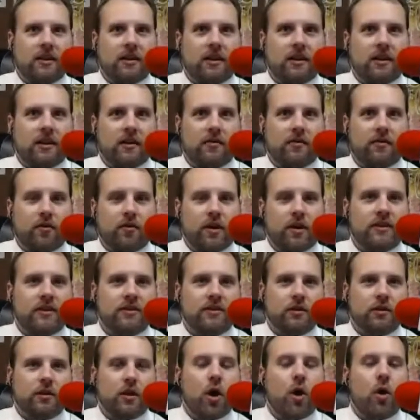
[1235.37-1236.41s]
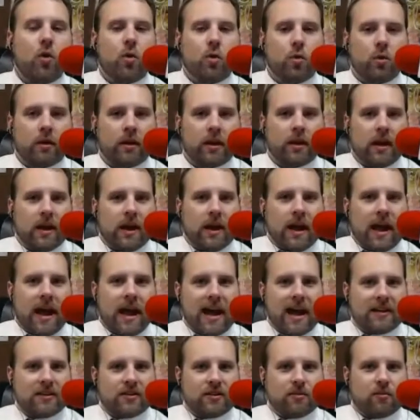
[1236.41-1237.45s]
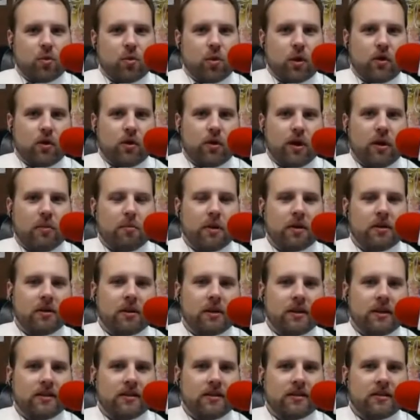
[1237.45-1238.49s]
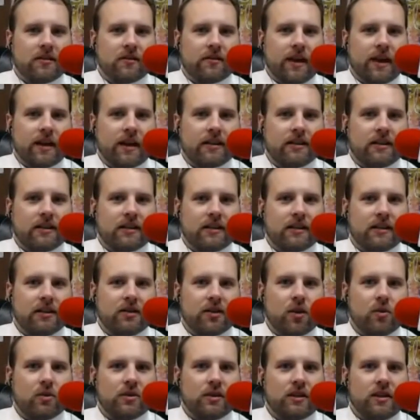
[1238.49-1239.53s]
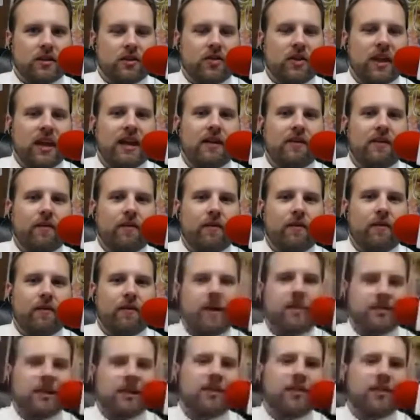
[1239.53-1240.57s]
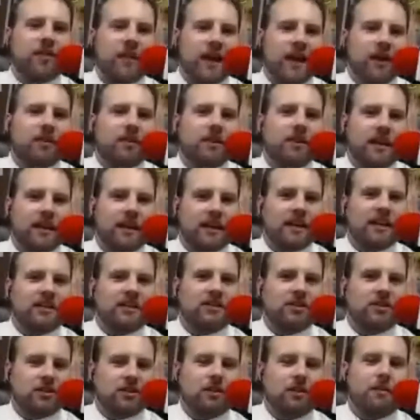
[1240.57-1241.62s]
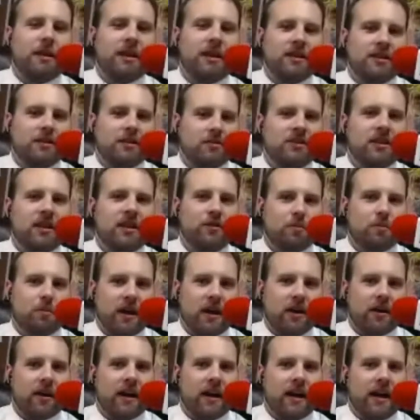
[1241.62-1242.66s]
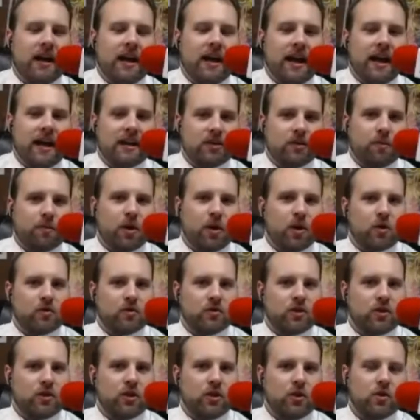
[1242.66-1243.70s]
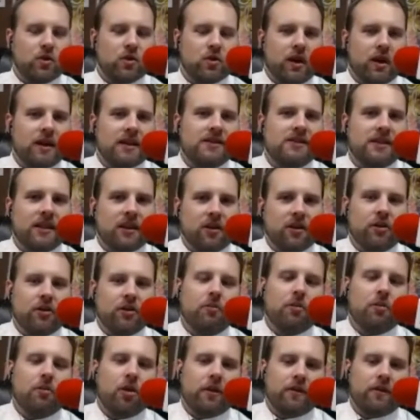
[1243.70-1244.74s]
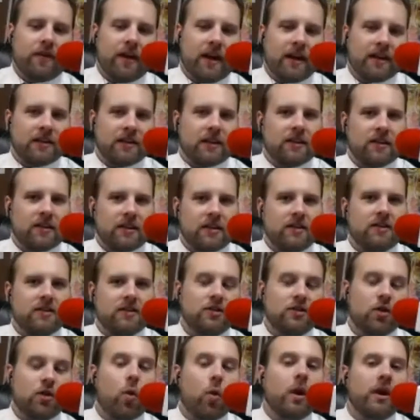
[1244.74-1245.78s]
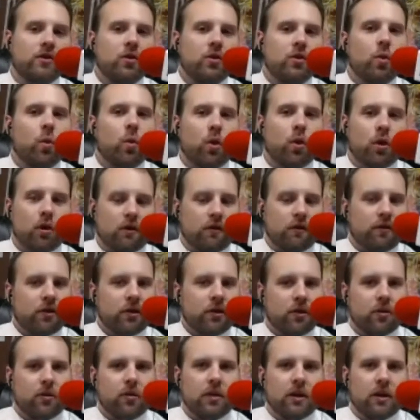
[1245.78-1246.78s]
phrase alone adds some more credibility to the fact that it's like they're taking it just to make themselves better, as opposed to you trying to sell them on the fact that this is going to work for you.